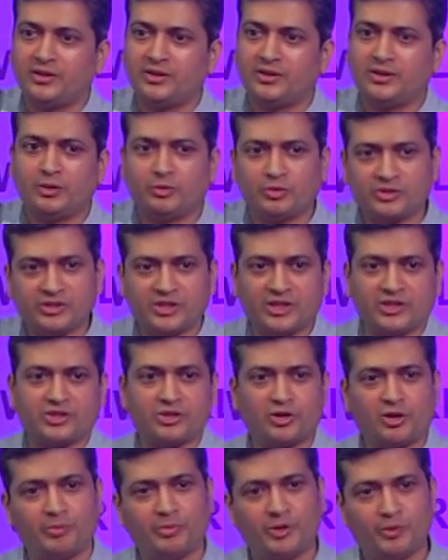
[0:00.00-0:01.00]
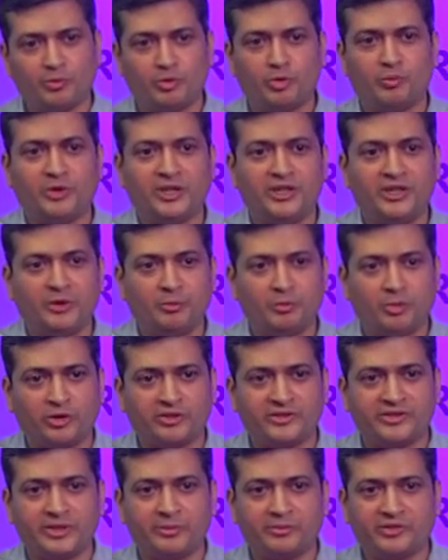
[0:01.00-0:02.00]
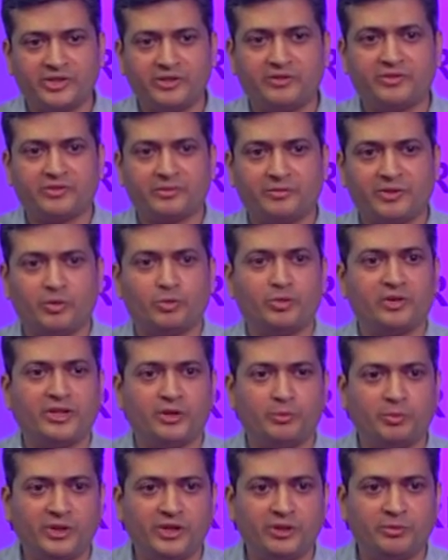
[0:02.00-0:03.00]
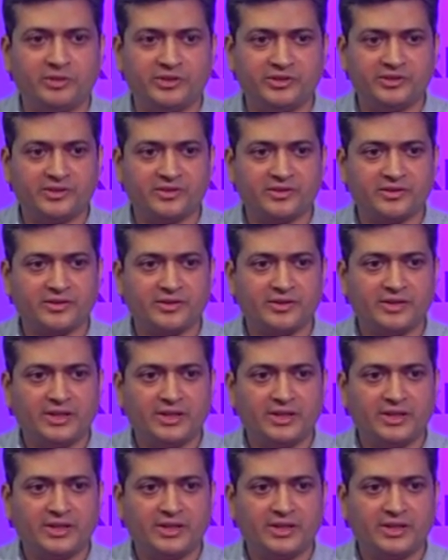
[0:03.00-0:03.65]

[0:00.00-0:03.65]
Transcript: they would shut shop and put money in bonds themselves. Why would they be in business?